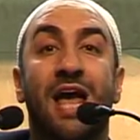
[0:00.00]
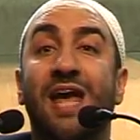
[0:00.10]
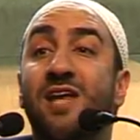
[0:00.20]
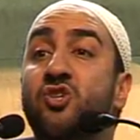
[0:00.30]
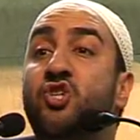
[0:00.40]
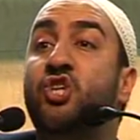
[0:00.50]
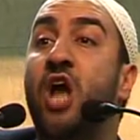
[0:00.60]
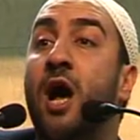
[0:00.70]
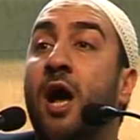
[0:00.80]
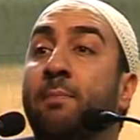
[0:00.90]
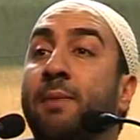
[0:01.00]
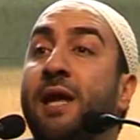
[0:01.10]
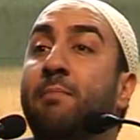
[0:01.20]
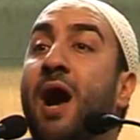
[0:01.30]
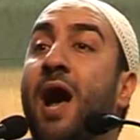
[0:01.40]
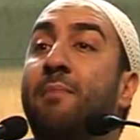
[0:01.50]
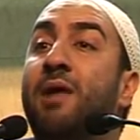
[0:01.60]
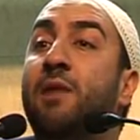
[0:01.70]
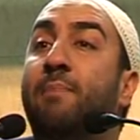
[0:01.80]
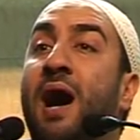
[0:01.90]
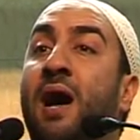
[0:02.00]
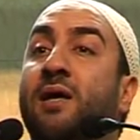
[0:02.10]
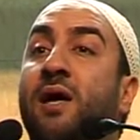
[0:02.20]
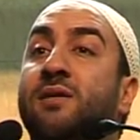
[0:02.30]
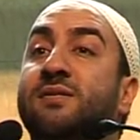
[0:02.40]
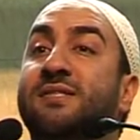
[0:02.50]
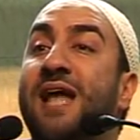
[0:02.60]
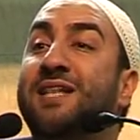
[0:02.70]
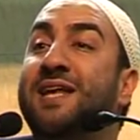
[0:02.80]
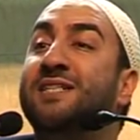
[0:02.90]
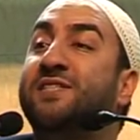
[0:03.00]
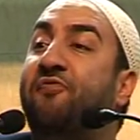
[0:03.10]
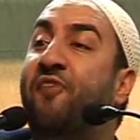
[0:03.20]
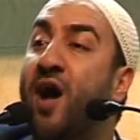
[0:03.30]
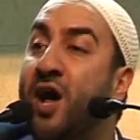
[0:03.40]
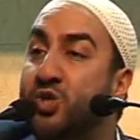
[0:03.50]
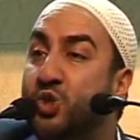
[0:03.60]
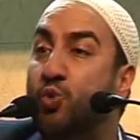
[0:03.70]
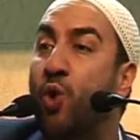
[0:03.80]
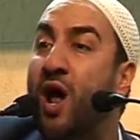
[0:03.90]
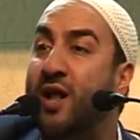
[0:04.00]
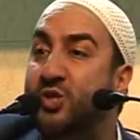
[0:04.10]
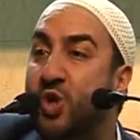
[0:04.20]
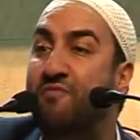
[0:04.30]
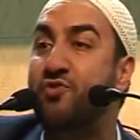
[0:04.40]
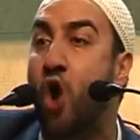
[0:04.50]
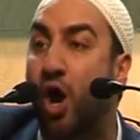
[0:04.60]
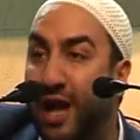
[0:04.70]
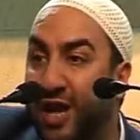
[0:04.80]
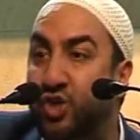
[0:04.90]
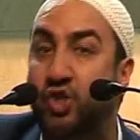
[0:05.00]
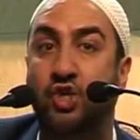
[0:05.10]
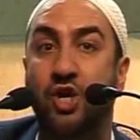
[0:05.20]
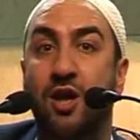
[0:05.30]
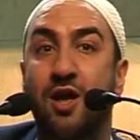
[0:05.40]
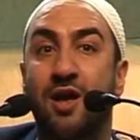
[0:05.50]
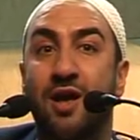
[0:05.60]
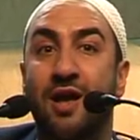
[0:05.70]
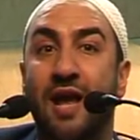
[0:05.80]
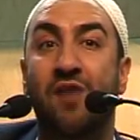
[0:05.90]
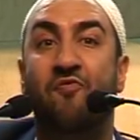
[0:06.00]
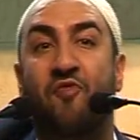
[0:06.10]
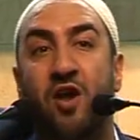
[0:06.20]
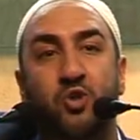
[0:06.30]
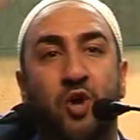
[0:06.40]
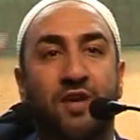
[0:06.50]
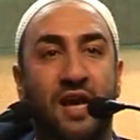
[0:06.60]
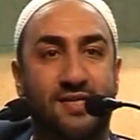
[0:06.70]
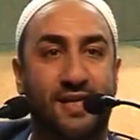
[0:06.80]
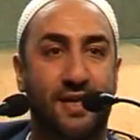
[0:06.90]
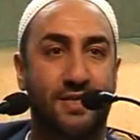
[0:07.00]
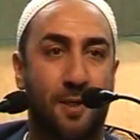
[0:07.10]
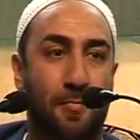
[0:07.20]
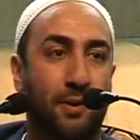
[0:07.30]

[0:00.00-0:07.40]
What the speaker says: In Sham, Imam al-Baqir said his first words of knowledge in front of Yazid.